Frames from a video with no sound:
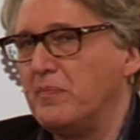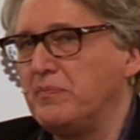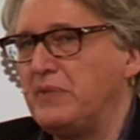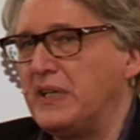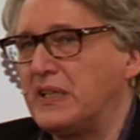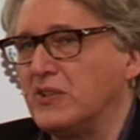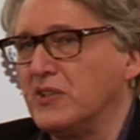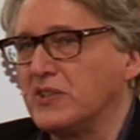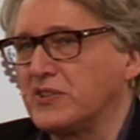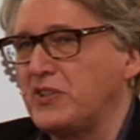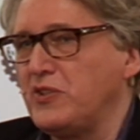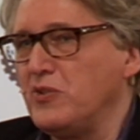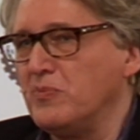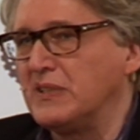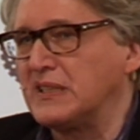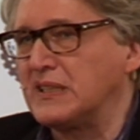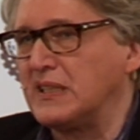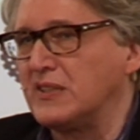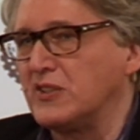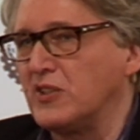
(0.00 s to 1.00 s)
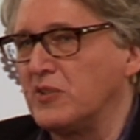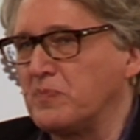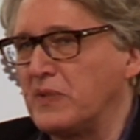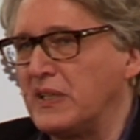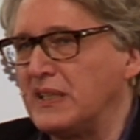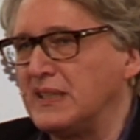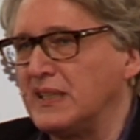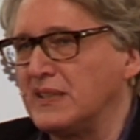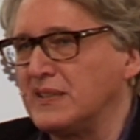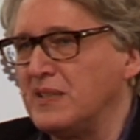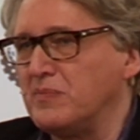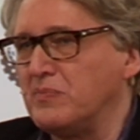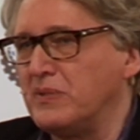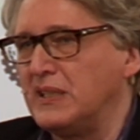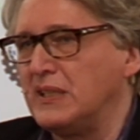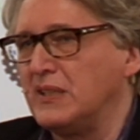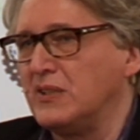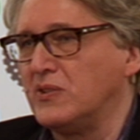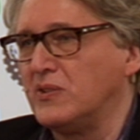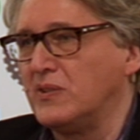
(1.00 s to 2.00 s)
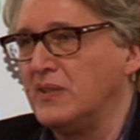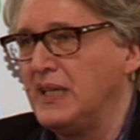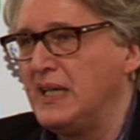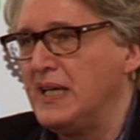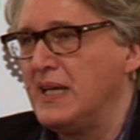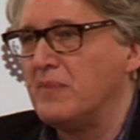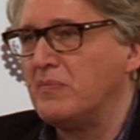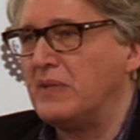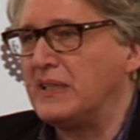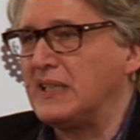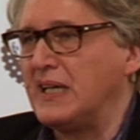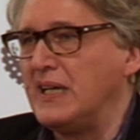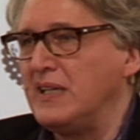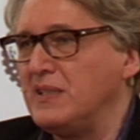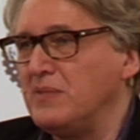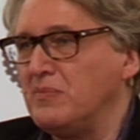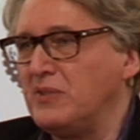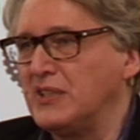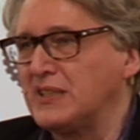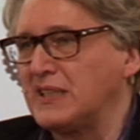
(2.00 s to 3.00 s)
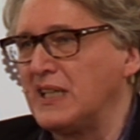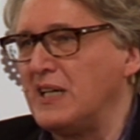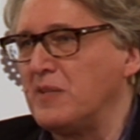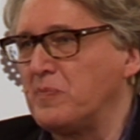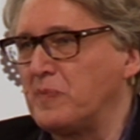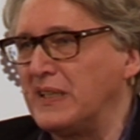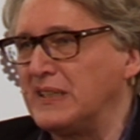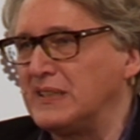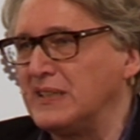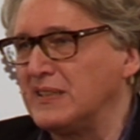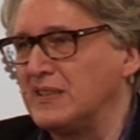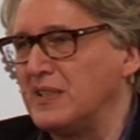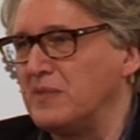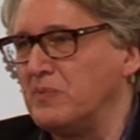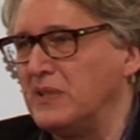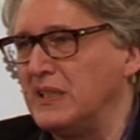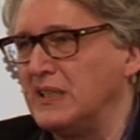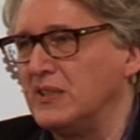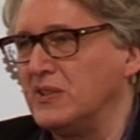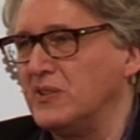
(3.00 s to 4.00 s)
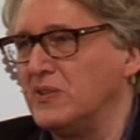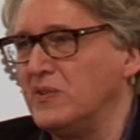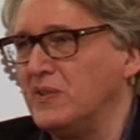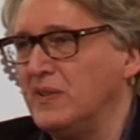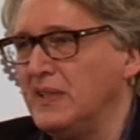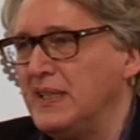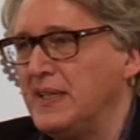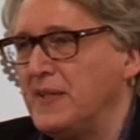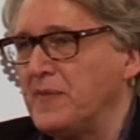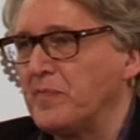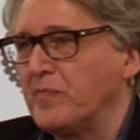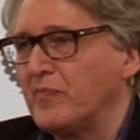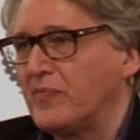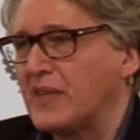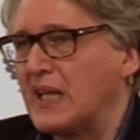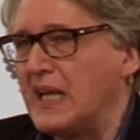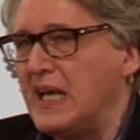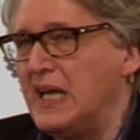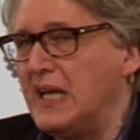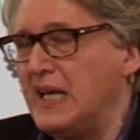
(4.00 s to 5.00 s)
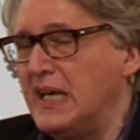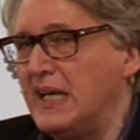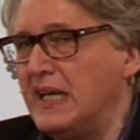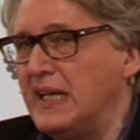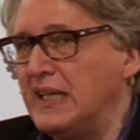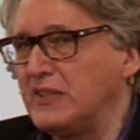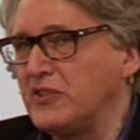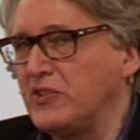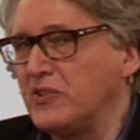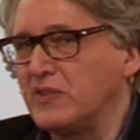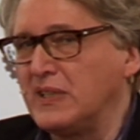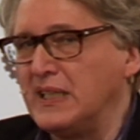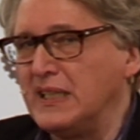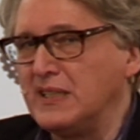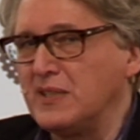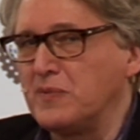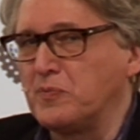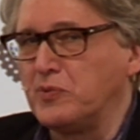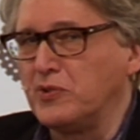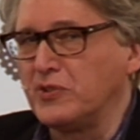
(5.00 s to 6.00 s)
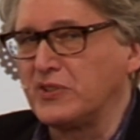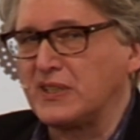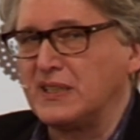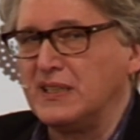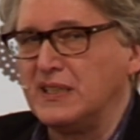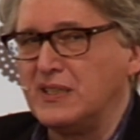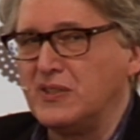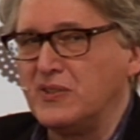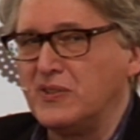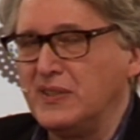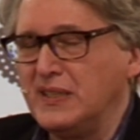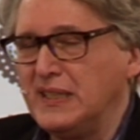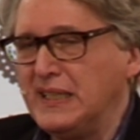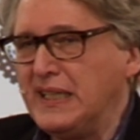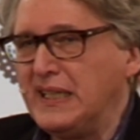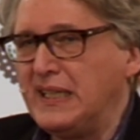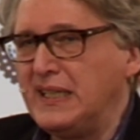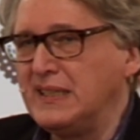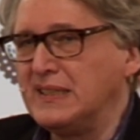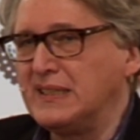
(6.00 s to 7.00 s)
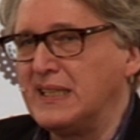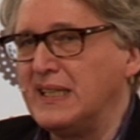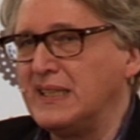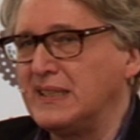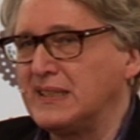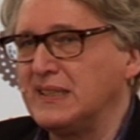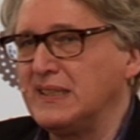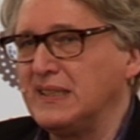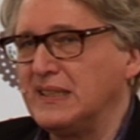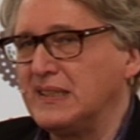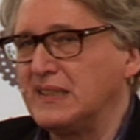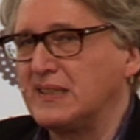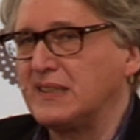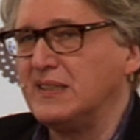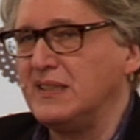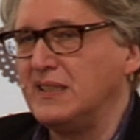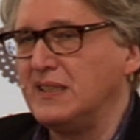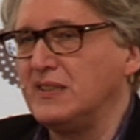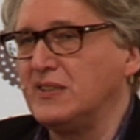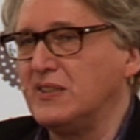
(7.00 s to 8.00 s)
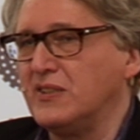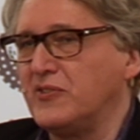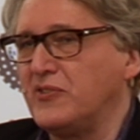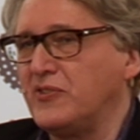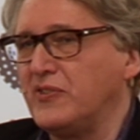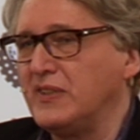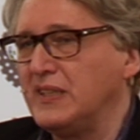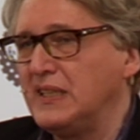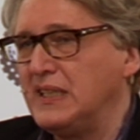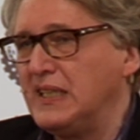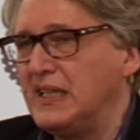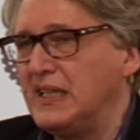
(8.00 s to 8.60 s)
Because humans are not protected by law, but animals are protected by law, and you cannot put cow in that kind of